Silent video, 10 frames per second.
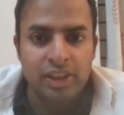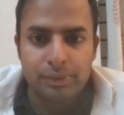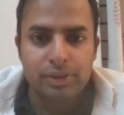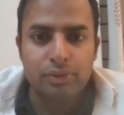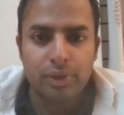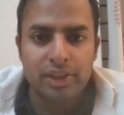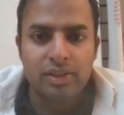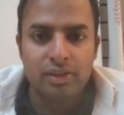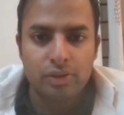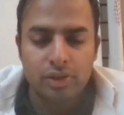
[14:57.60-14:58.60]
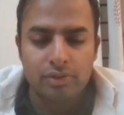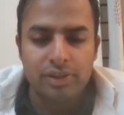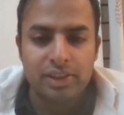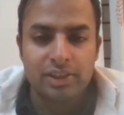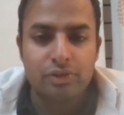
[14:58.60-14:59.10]
He was quite
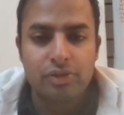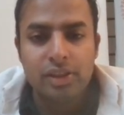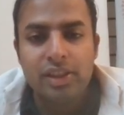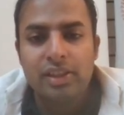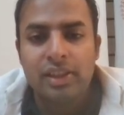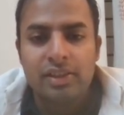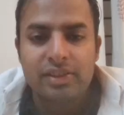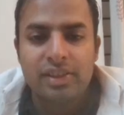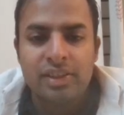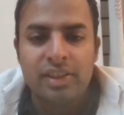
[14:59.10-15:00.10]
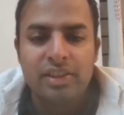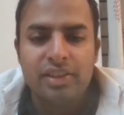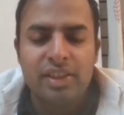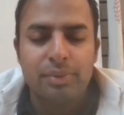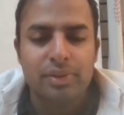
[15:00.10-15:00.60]
tolerant, actually. In the last ten
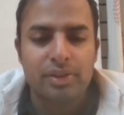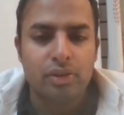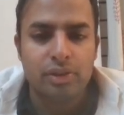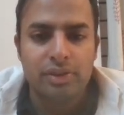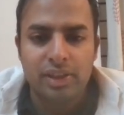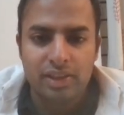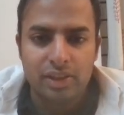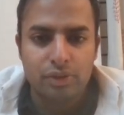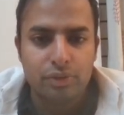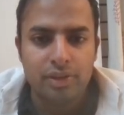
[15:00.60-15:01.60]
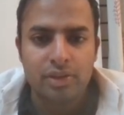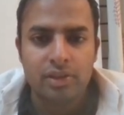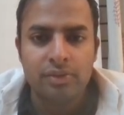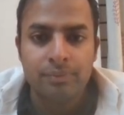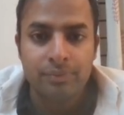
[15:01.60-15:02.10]
years, he was not
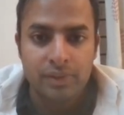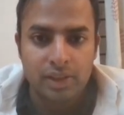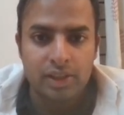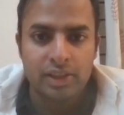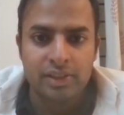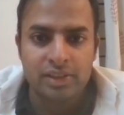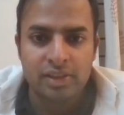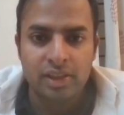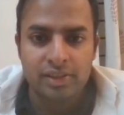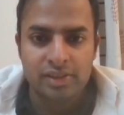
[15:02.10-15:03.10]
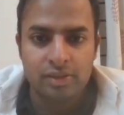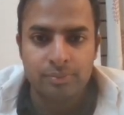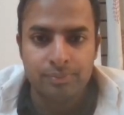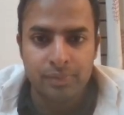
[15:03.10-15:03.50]
dictatorial, as uh, some